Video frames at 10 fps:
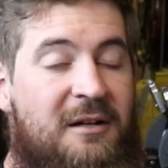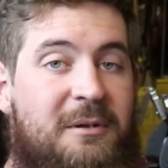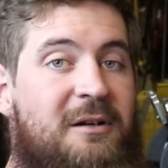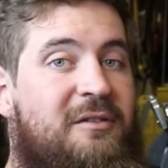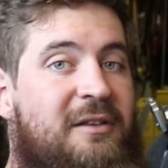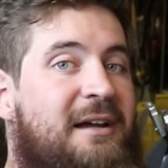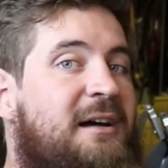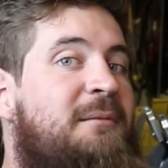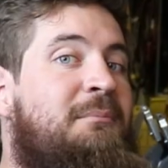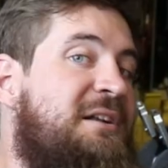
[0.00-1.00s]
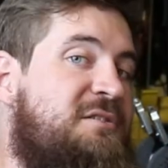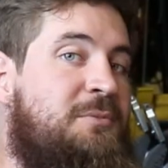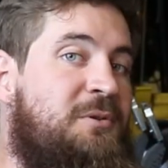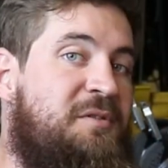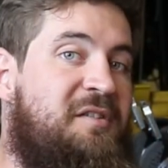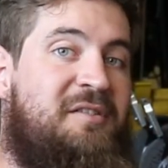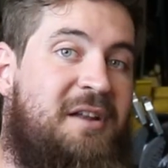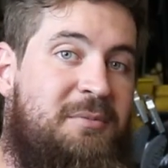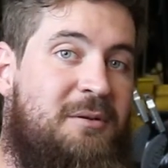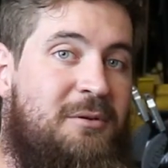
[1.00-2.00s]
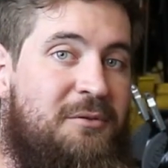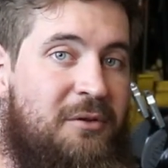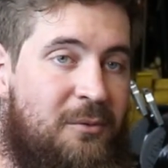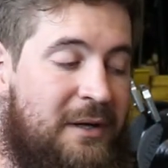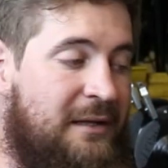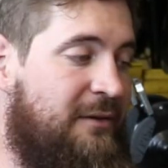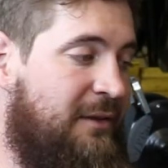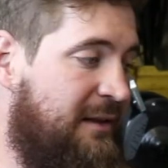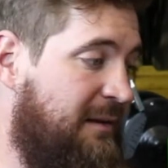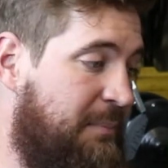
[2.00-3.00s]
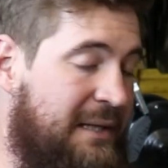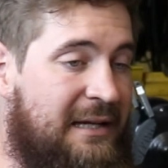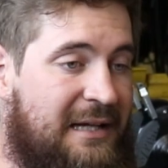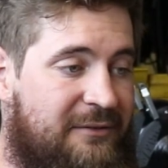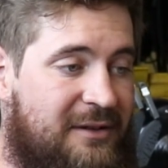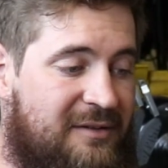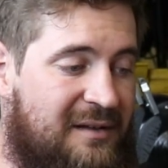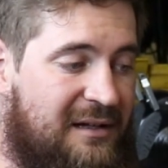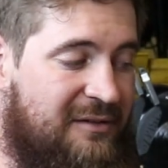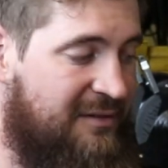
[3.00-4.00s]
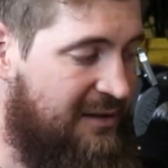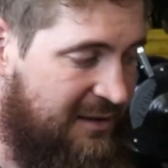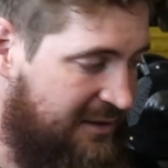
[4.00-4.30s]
because they are much more susceptible to the wind than the bigger, heavier slugs,